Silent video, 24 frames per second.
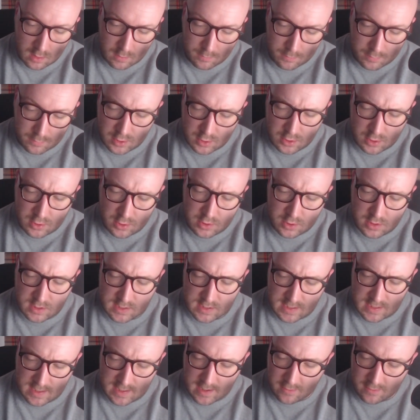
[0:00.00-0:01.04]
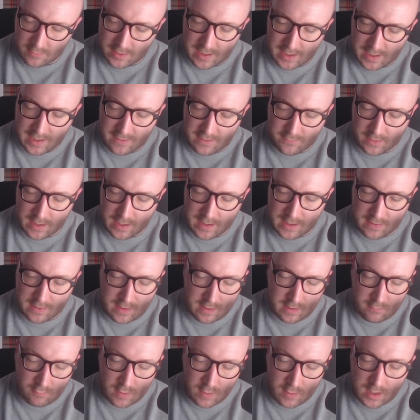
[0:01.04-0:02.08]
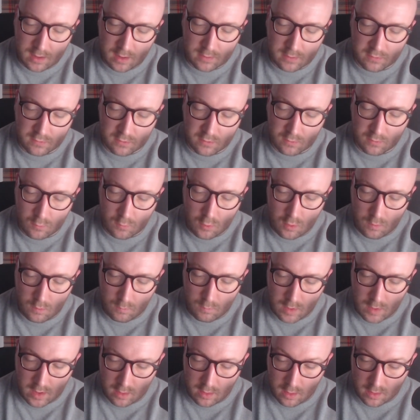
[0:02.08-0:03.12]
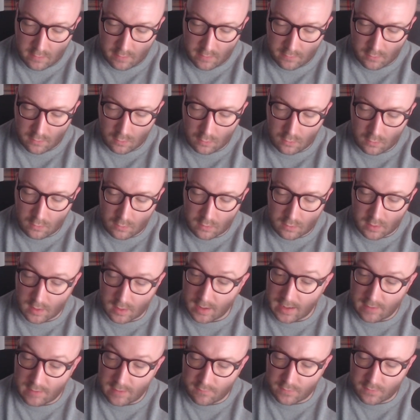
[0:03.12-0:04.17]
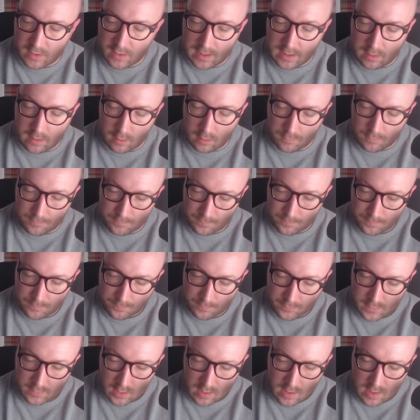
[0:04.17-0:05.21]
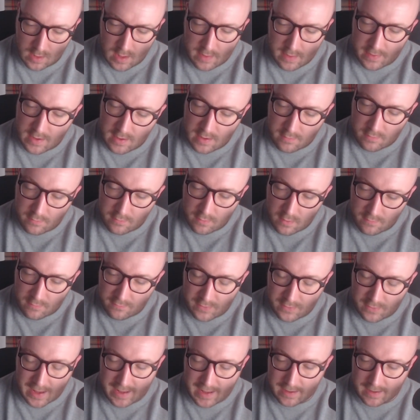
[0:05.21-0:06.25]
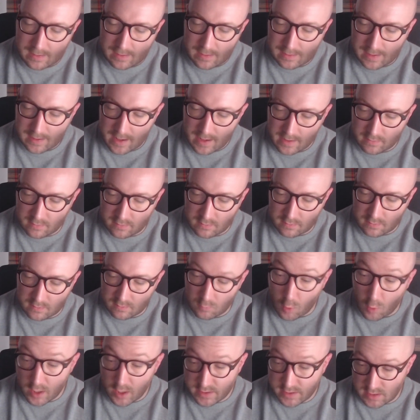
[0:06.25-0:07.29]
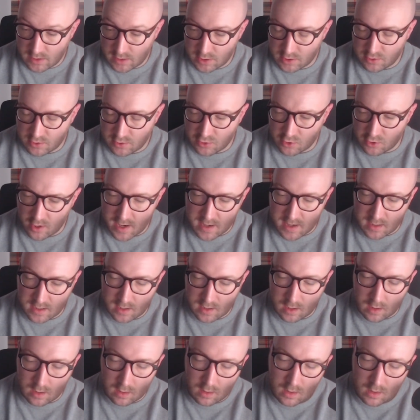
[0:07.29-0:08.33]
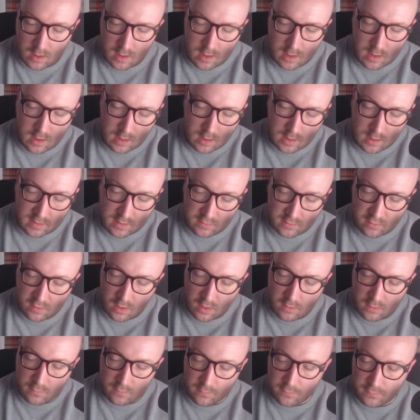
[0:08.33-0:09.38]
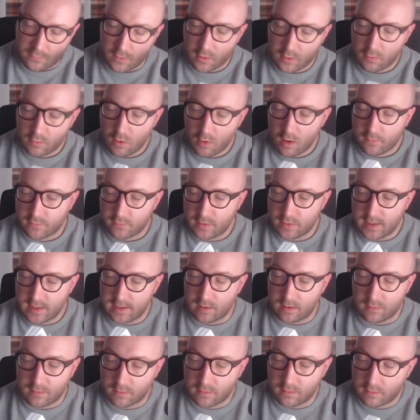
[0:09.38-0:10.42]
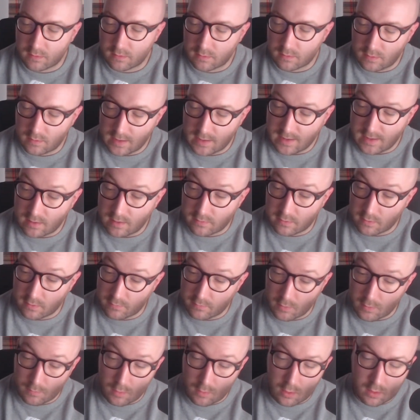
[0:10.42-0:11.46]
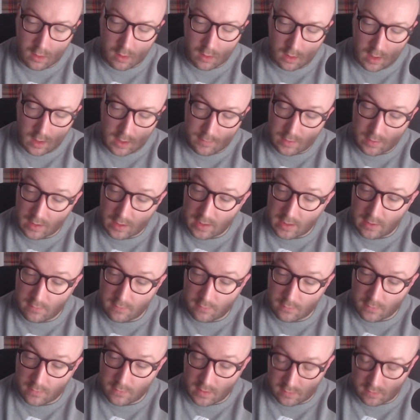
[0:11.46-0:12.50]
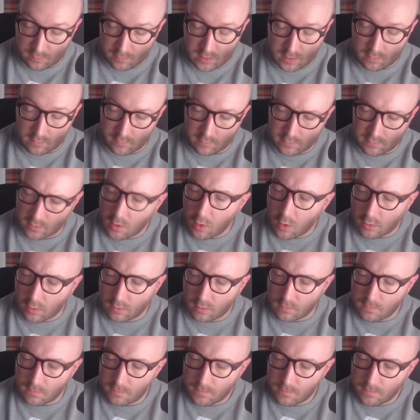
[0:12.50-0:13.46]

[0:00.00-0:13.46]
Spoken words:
but you should see how gleefully they wriggle and swarm when night falls and I lift the lid. They have flat little heads, whitish and triangular, like certain phonograph needles of a model I believe has been forgotten.